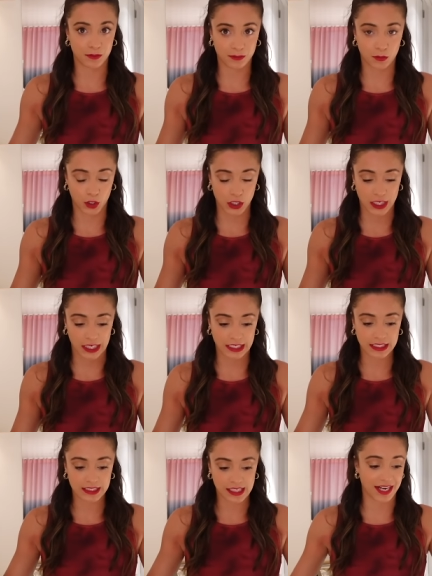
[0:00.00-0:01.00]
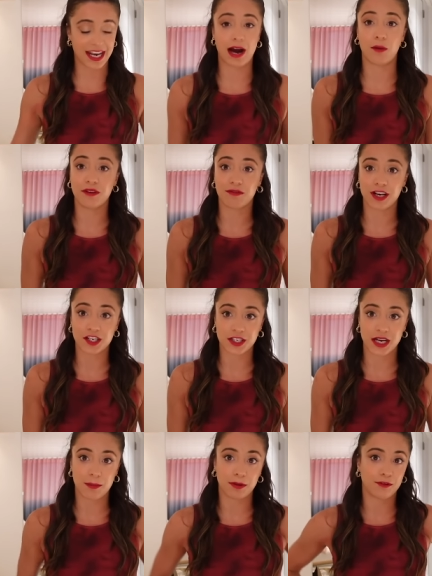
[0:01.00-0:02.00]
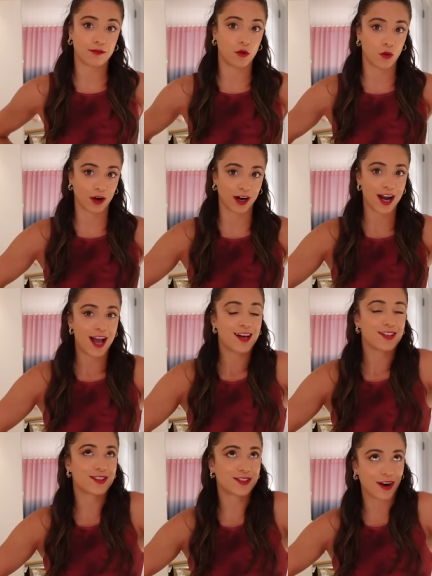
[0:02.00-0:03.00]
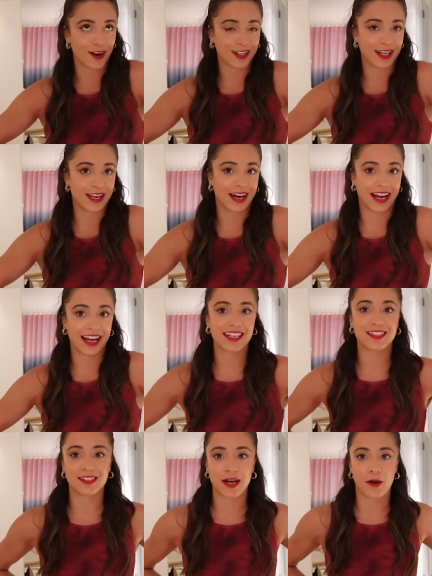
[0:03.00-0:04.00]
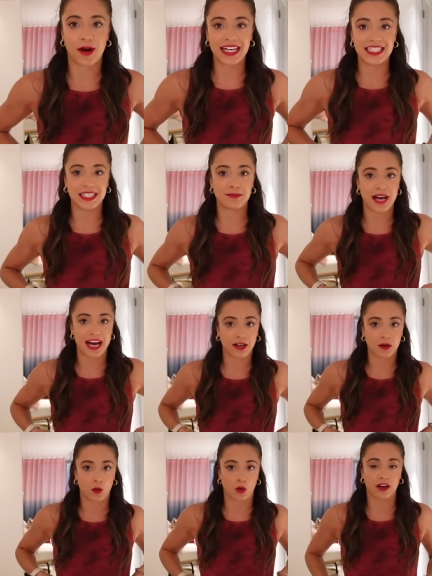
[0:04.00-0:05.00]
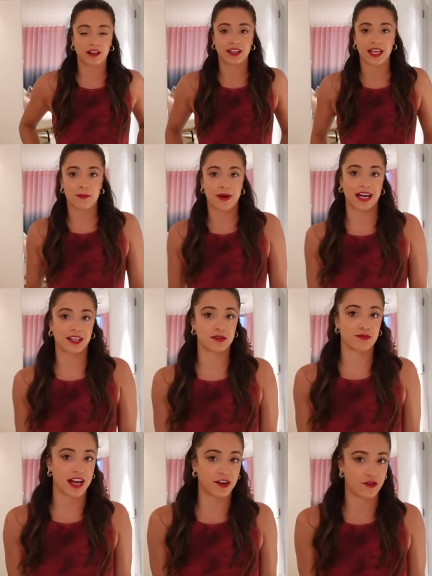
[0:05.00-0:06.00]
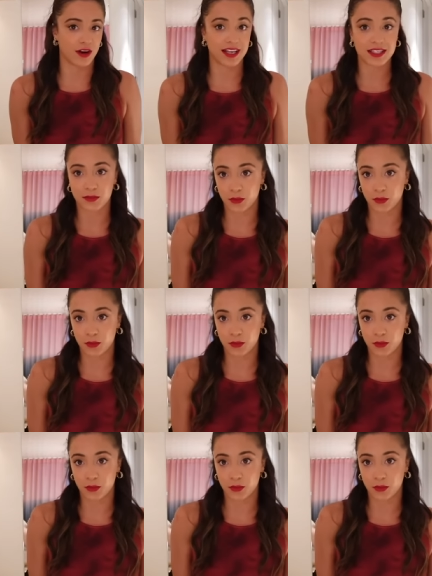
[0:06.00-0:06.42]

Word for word: We're good. And now we freshen up for Scarlet Night. So I did pack accordingly. I packed a red dress,